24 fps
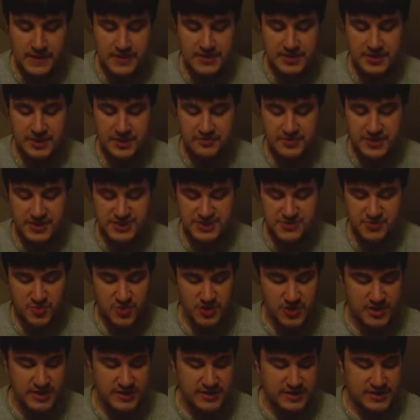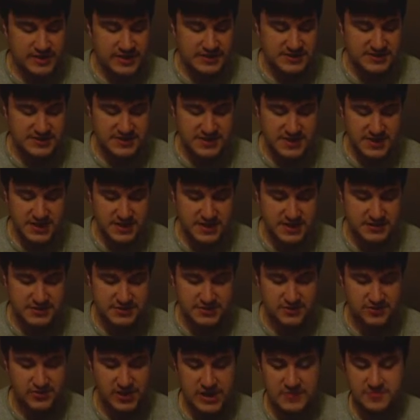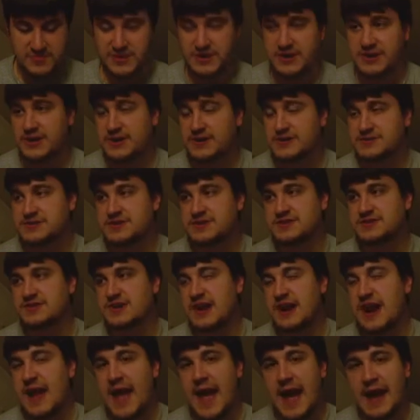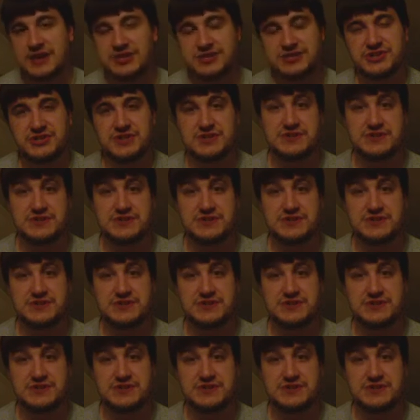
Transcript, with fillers: you know, this one is, it's great because it's got action,